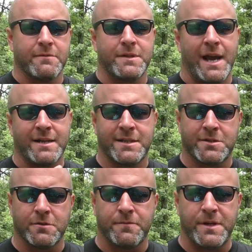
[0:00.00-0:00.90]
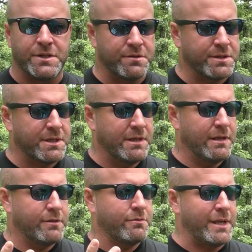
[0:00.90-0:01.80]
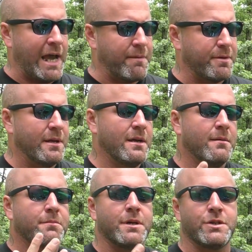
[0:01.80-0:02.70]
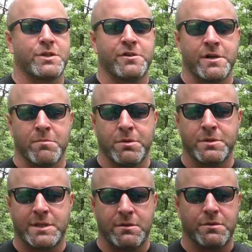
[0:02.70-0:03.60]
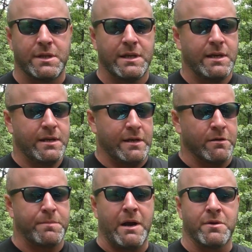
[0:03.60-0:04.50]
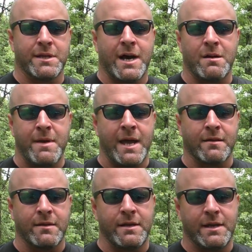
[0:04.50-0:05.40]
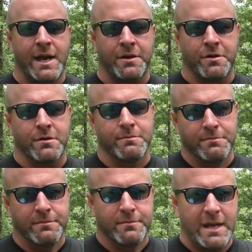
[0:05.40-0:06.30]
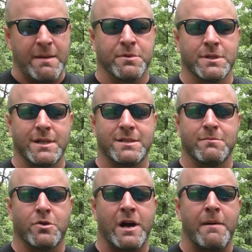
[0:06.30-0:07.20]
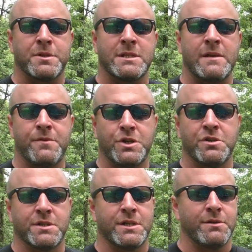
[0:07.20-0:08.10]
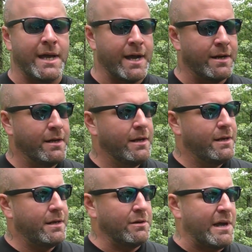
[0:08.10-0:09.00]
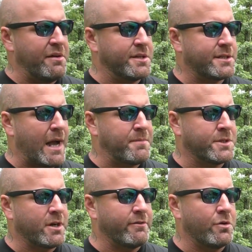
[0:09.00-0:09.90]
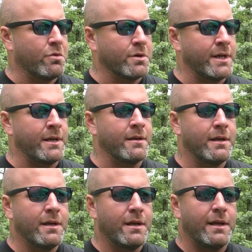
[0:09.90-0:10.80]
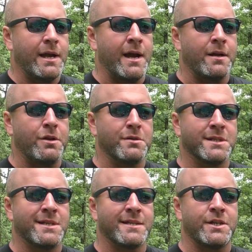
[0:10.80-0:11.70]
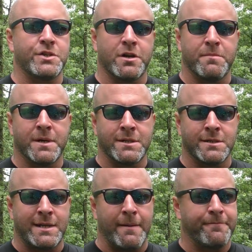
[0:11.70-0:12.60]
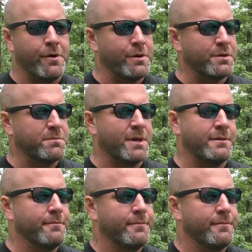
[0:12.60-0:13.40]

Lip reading: to access those features through the app, but just turn on your Bluetooth. It'll pair with it automatically, and you're able to get some more options if you choose to do that. It'll allow you to stop and start recording and use this as a shutter button to snap photos, but